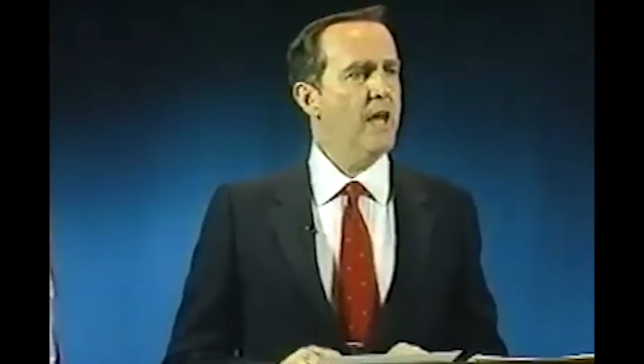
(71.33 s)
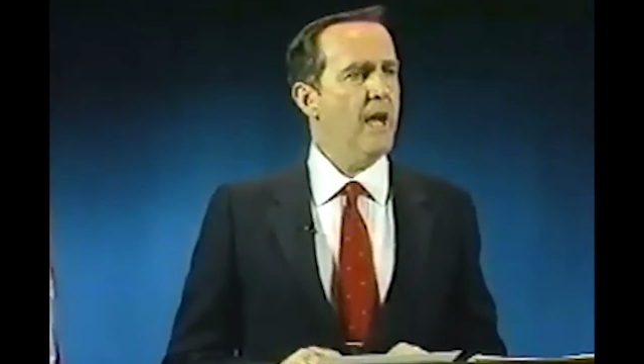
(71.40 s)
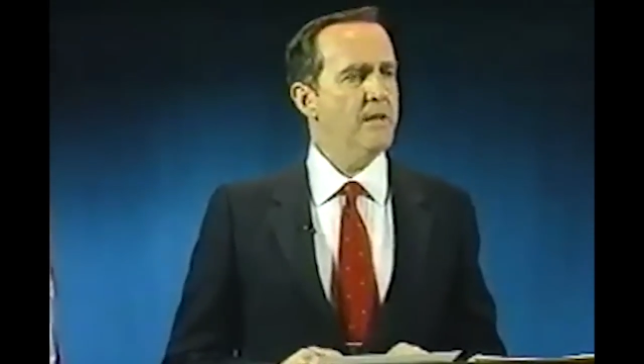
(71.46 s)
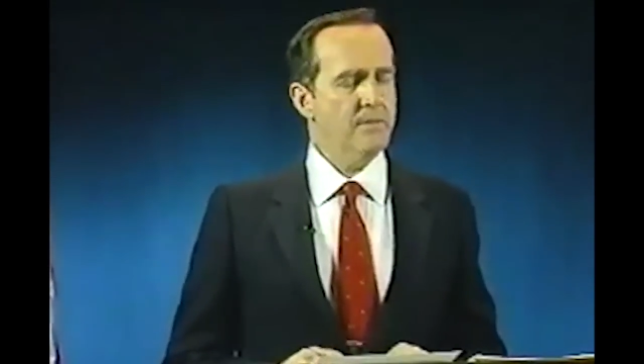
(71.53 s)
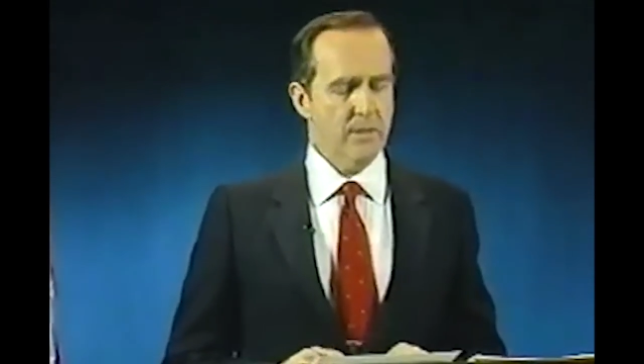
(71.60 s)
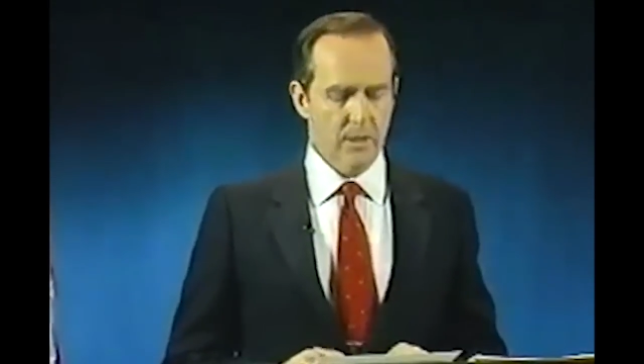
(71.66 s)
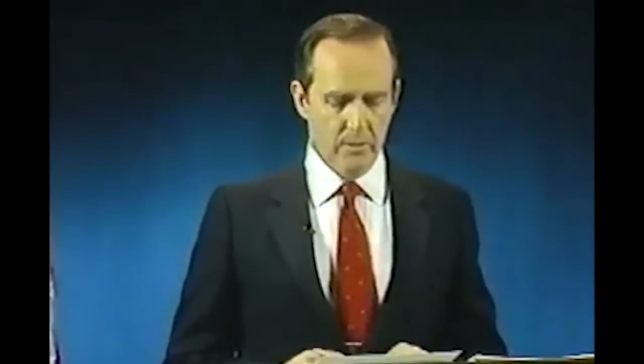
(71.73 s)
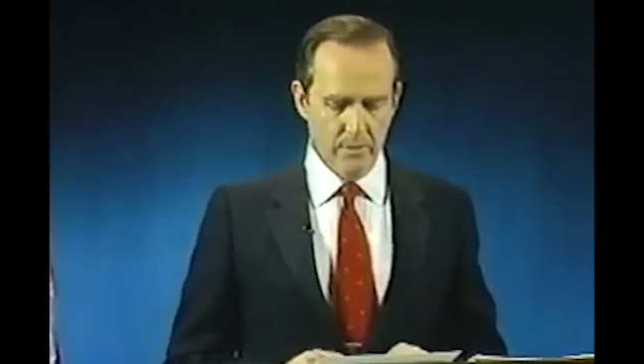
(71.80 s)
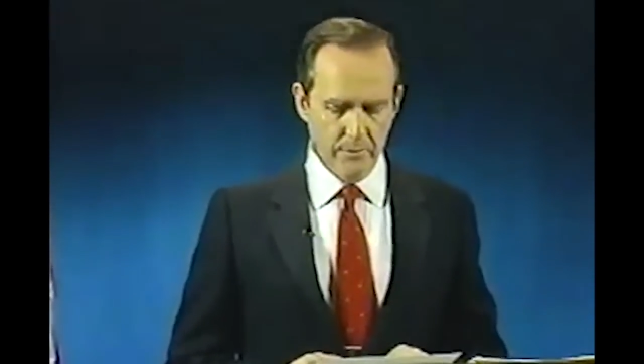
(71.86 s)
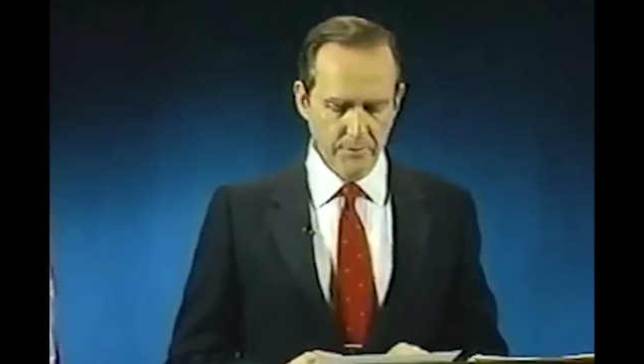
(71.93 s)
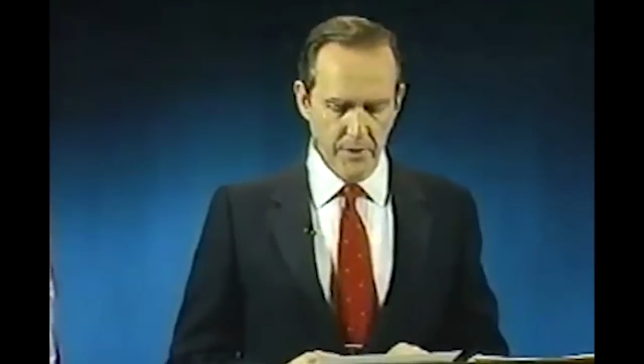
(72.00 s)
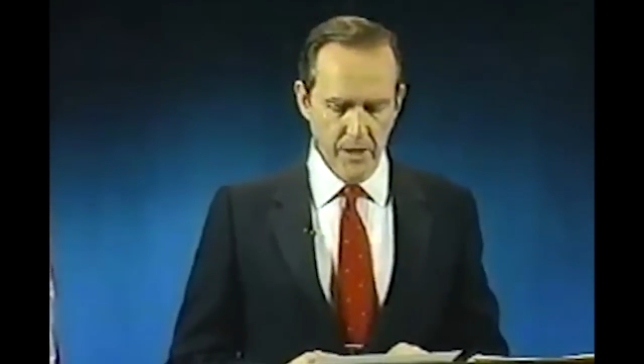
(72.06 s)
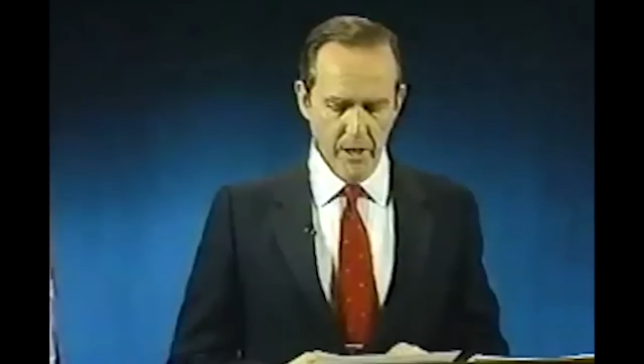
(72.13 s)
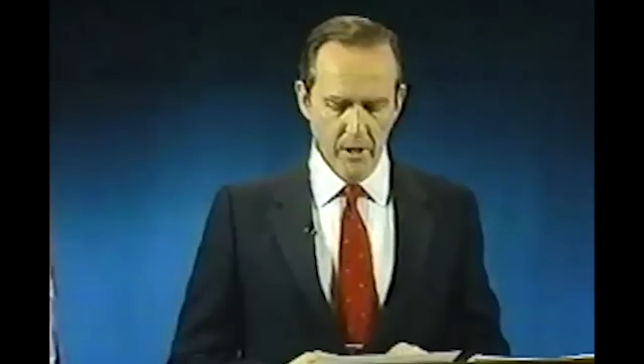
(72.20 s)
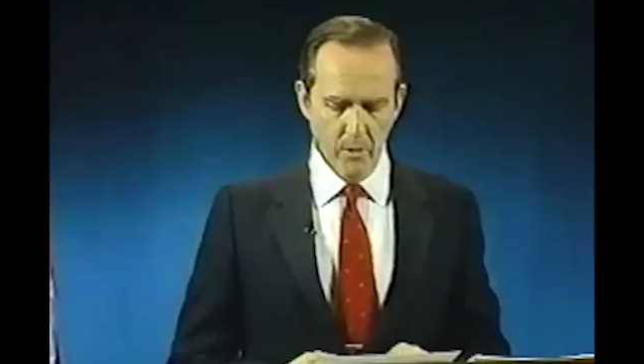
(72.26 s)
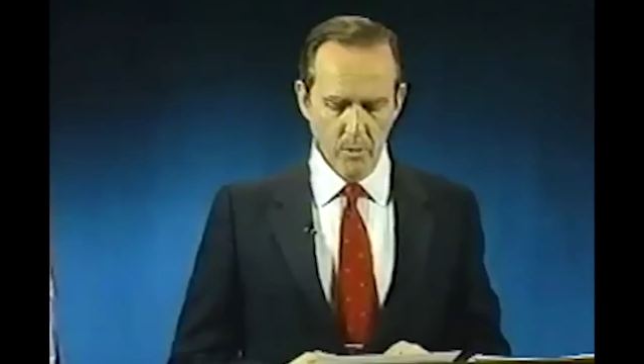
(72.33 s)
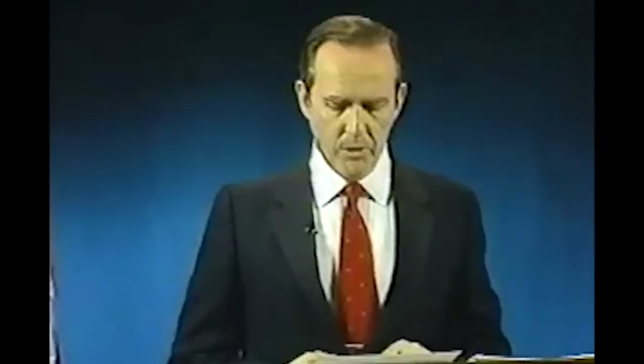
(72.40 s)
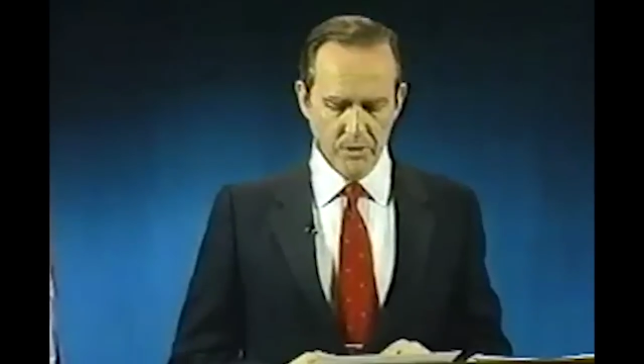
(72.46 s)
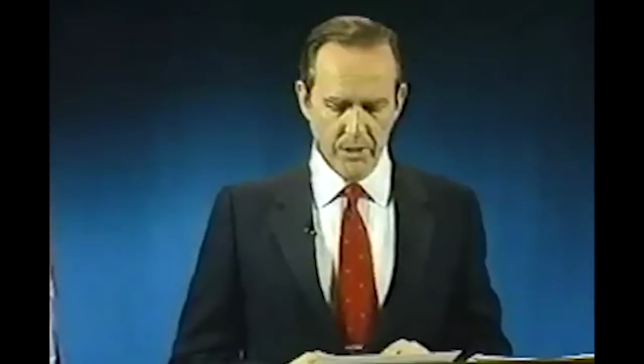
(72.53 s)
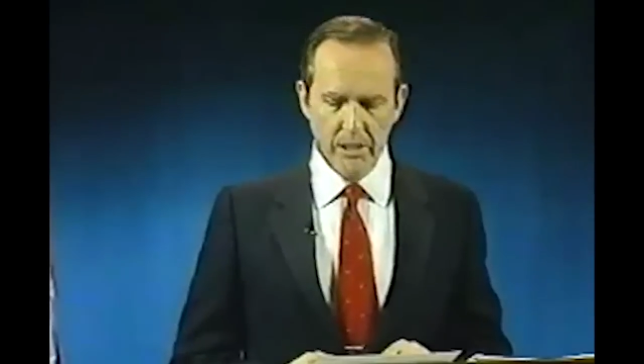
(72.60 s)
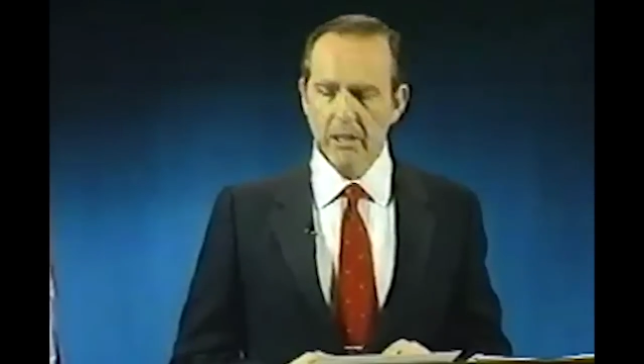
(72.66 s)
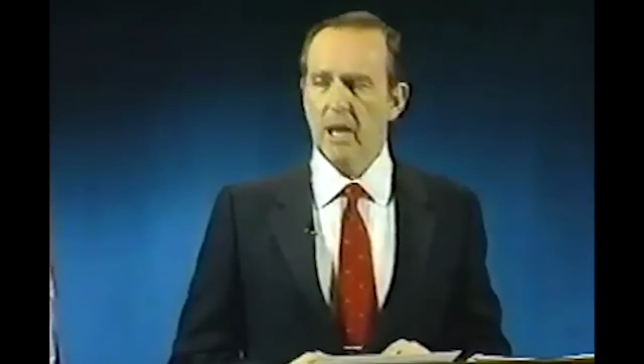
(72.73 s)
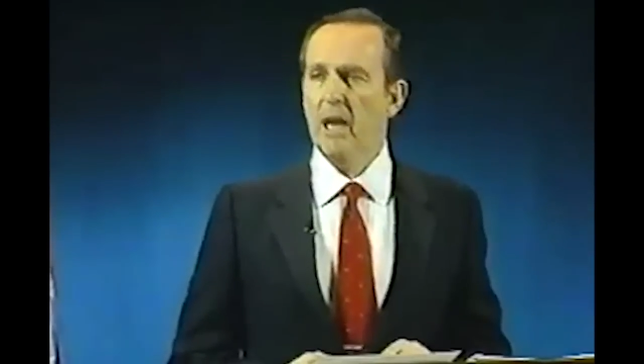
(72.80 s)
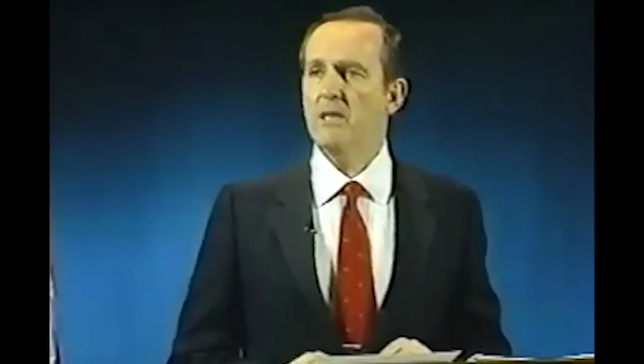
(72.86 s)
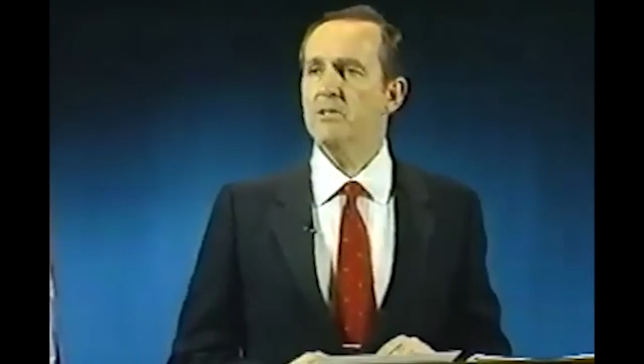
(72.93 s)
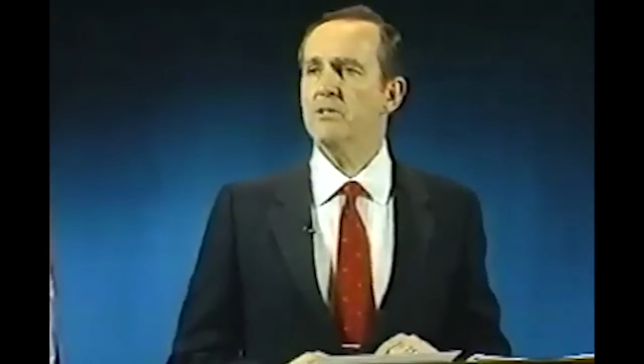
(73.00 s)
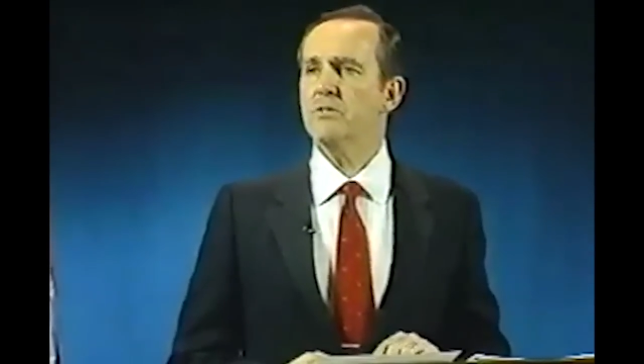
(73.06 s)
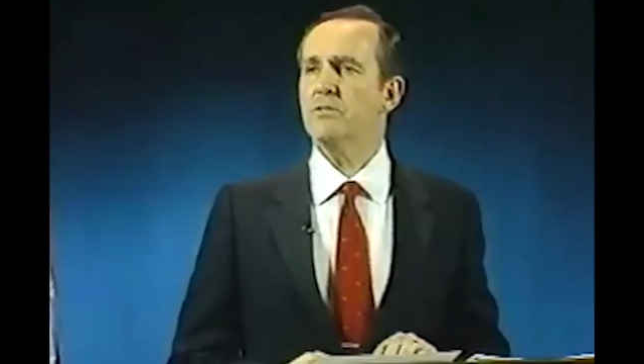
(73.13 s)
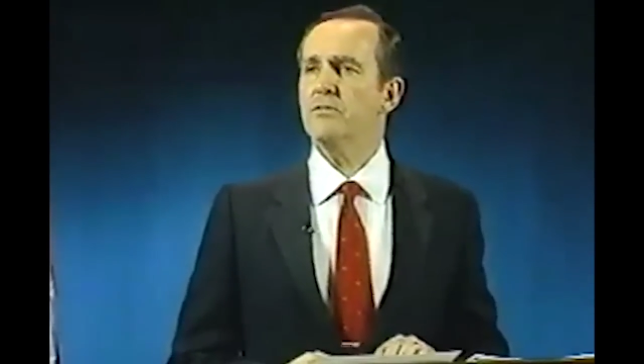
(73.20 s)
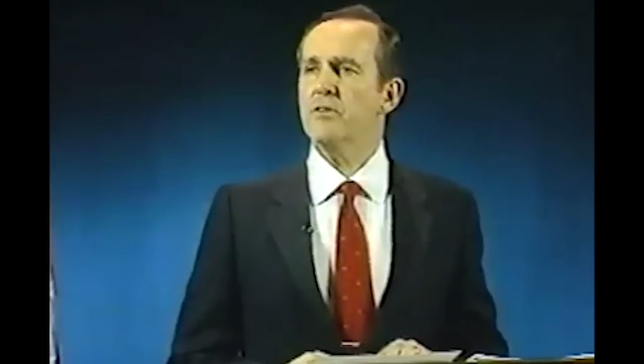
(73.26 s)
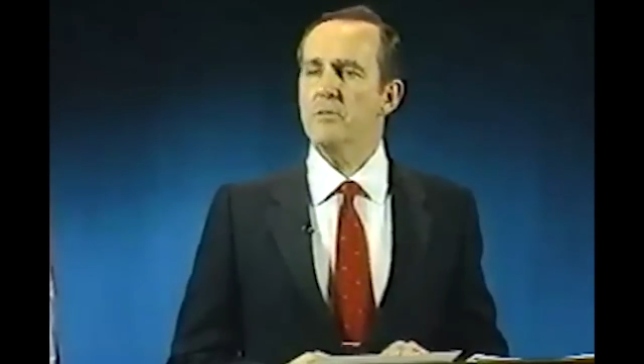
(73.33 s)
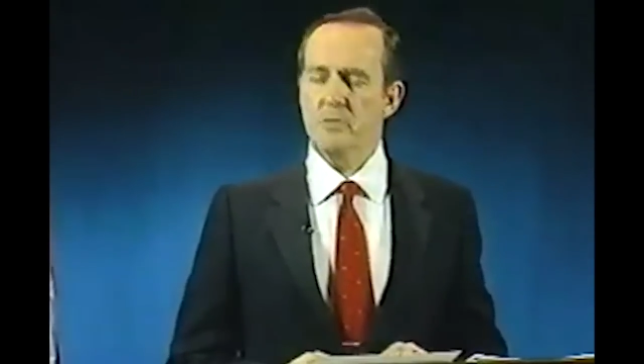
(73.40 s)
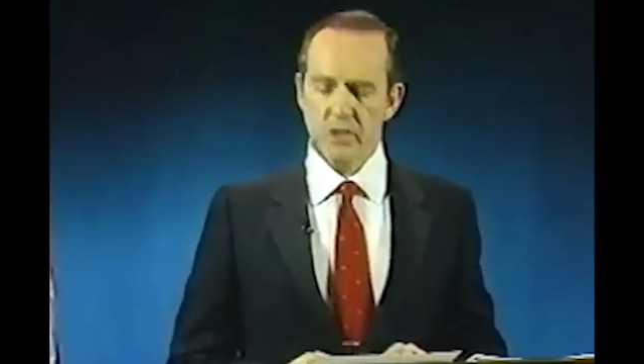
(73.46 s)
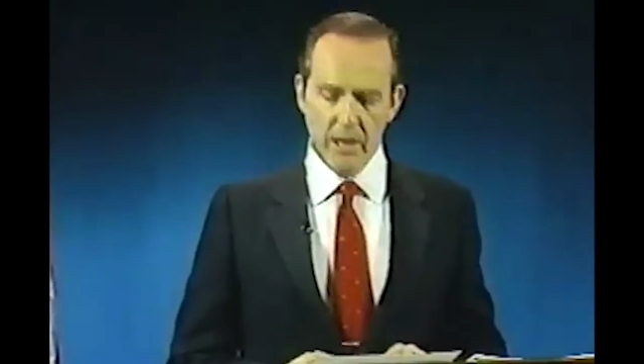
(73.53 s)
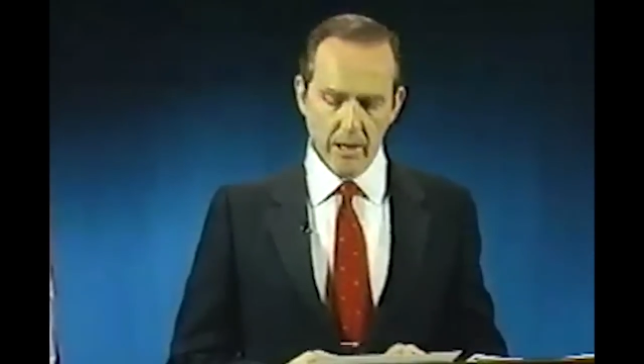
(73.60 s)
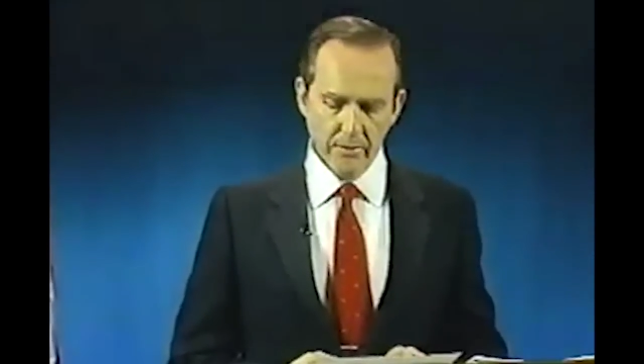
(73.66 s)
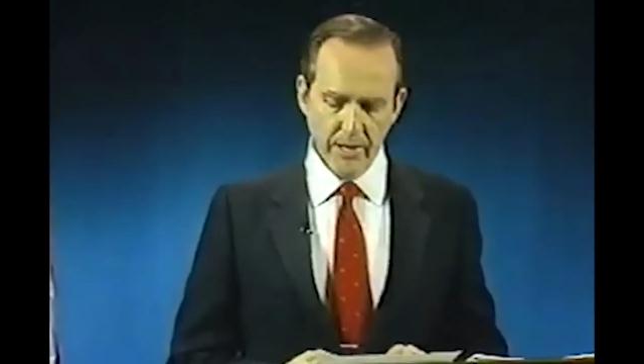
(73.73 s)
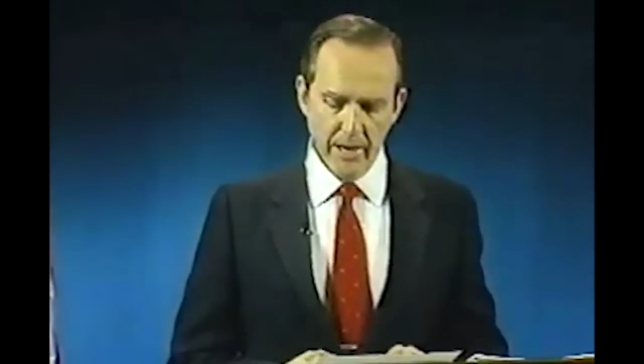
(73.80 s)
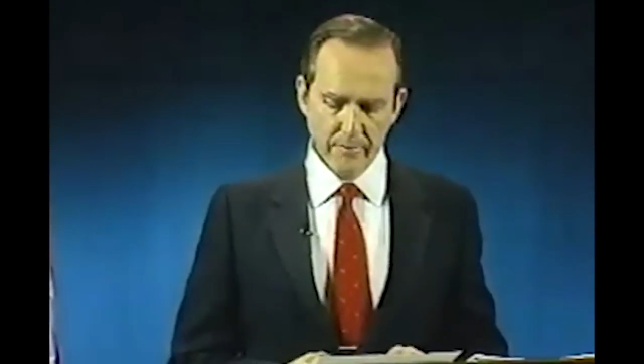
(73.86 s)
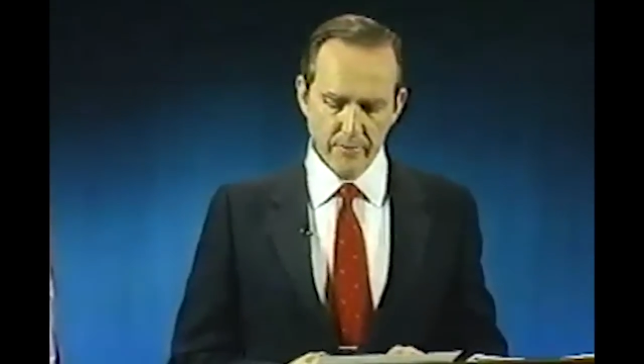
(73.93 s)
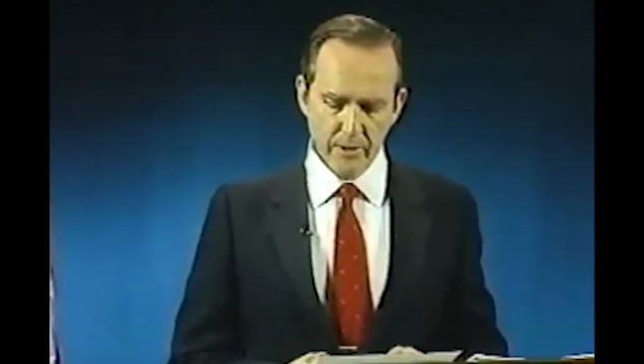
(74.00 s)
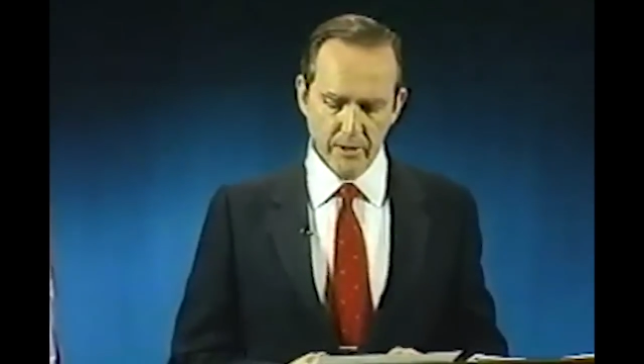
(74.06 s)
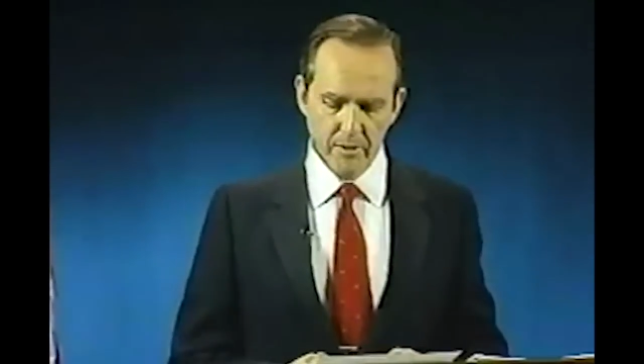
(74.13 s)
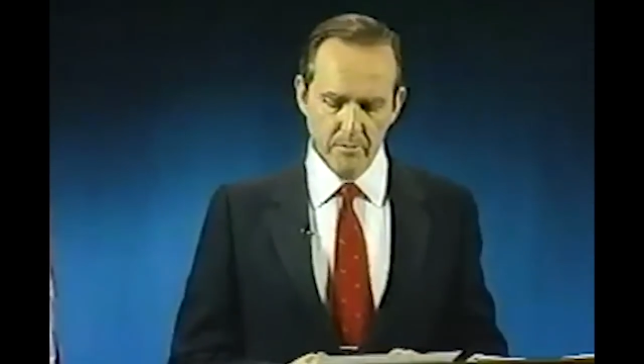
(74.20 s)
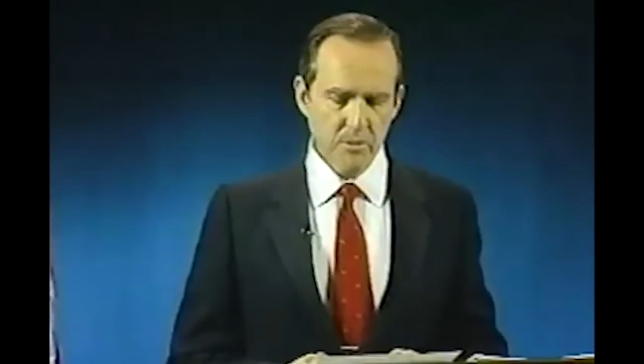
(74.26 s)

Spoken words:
at their affair was a guest from South Africa,